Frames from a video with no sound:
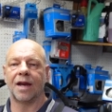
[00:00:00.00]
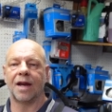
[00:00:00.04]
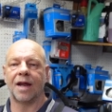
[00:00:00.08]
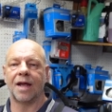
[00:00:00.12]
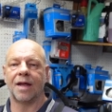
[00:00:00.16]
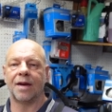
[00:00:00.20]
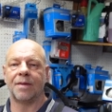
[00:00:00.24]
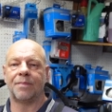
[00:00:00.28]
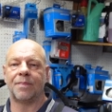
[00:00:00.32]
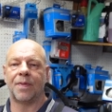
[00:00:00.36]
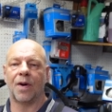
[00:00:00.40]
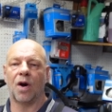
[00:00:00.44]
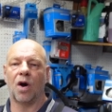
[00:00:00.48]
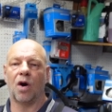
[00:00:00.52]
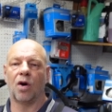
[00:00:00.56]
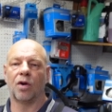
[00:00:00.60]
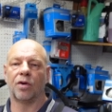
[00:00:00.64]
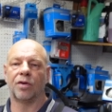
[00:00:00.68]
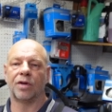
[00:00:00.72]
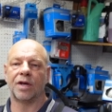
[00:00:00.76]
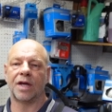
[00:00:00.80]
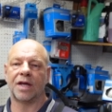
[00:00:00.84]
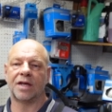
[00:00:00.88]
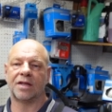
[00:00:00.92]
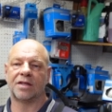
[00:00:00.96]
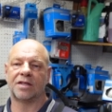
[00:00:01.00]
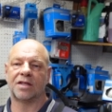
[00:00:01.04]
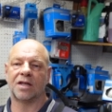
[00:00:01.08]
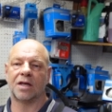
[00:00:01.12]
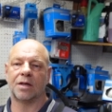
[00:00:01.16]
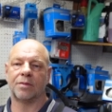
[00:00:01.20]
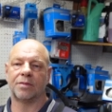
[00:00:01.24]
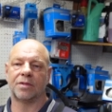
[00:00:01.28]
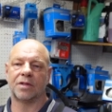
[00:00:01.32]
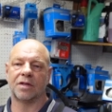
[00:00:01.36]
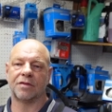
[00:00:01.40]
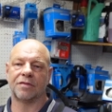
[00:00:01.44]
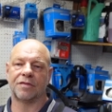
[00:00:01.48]
important in
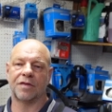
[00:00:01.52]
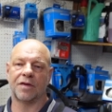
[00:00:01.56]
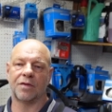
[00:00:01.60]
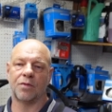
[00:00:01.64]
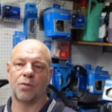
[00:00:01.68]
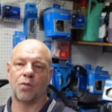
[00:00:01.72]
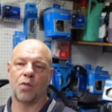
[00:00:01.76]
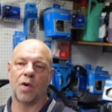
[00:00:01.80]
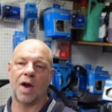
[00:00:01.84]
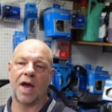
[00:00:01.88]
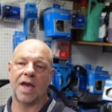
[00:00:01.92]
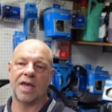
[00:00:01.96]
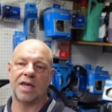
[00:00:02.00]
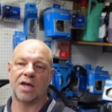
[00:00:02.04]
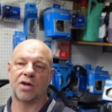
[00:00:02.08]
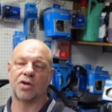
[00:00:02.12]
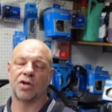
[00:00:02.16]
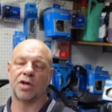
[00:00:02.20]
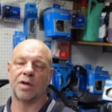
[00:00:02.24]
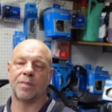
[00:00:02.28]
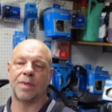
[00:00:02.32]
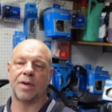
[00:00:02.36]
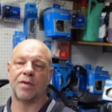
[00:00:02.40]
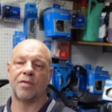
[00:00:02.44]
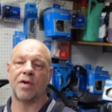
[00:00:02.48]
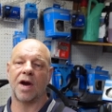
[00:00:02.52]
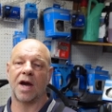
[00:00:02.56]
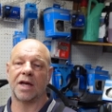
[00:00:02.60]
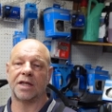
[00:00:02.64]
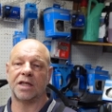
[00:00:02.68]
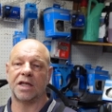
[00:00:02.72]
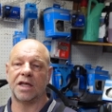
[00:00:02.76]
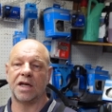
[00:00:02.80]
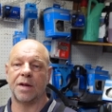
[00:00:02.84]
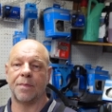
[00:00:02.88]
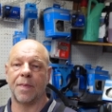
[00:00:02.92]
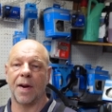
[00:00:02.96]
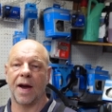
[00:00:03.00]
terms of where you're going to be
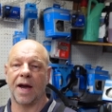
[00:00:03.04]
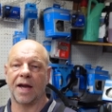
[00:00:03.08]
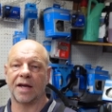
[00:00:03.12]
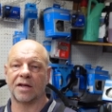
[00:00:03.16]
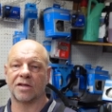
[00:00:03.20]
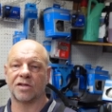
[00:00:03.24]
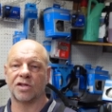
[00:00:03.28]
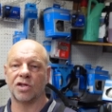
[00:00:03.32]
riding your bike.